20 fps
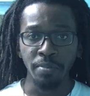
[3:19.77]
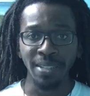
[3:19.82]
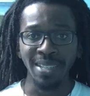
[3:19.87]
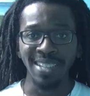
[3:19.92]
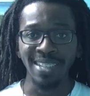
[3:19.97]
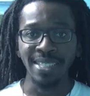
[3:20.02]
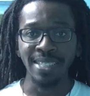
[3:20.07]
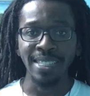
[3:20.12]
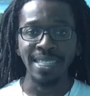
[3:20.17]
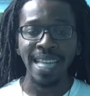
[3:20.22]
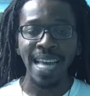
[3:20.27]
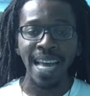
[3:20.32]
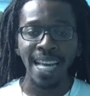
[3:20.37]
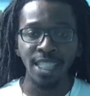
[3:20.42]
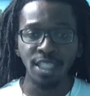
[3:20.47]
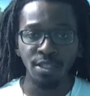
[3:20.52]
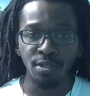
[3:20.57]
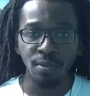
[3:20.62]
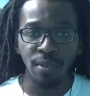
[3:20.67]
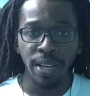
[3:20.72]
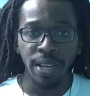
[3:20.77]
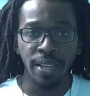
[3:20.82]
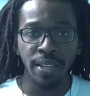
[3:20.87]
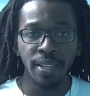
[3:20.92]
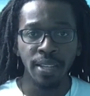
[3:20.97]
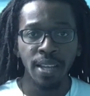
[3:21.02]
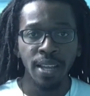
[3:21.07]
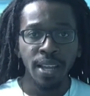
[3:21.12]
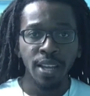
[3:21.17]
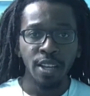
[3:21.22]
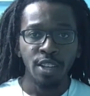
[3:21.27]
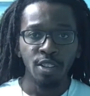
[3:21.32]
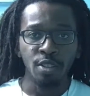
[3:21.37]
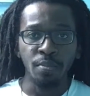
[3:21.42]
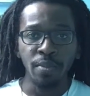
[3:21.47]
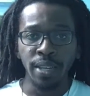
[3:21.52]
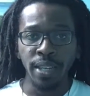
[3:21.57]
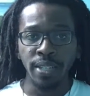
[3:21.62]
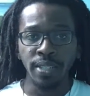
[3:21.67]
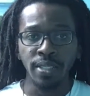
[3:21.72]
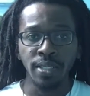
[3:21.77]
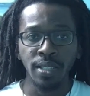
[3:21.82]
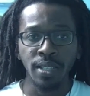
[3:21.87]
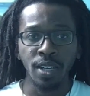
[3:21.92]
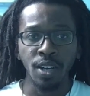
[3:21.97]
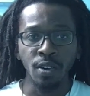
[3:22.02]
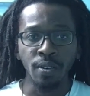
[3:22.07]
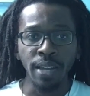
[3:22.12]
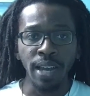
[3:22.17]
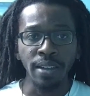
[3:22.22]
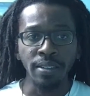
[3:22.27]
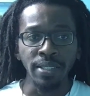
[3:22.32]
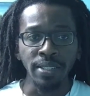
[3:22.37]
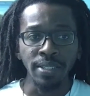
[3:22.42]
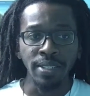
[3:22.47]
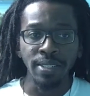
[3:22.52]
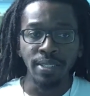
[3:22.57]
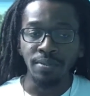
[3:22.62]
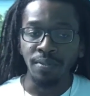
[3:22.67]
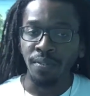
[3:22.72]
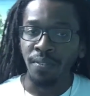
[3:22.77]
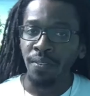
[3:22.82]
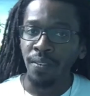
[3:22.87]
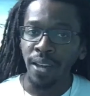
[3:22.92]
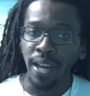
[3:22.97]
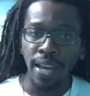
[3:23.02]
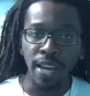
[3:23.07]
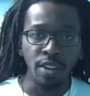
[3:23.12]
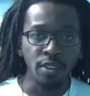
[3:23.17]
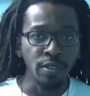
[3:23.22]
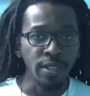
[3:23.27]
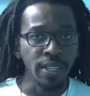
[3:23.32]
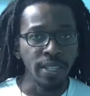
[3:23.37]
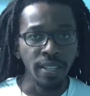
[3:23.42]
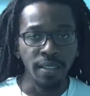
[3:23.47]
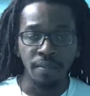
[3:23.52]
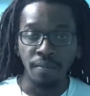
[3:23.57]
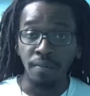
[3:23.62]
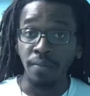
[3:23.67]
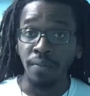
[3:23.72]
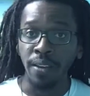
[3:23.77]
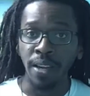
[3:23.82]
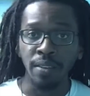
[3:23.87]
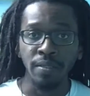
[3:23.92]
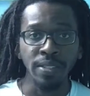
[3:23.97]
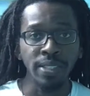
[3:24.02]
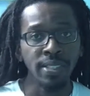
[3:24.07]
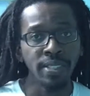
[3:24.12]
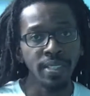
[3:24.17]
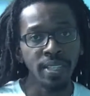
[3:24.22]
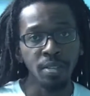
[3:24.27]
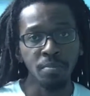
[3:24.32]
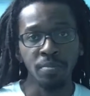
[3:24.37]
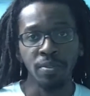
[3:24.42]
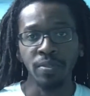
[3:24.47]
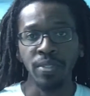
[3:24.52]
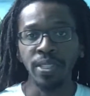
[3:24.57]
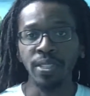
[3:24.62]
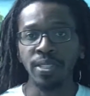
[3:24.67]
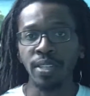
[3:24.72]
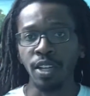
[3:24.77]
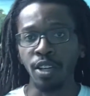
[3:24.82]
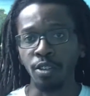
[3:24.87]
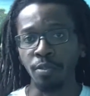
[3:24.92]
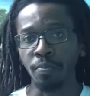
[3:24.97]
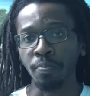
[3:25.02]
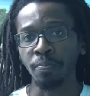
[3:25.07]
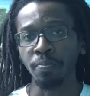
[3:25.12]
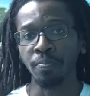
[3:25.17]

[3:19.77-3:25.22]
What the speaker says: Because that's when you begin to go down this very, very slippery slope.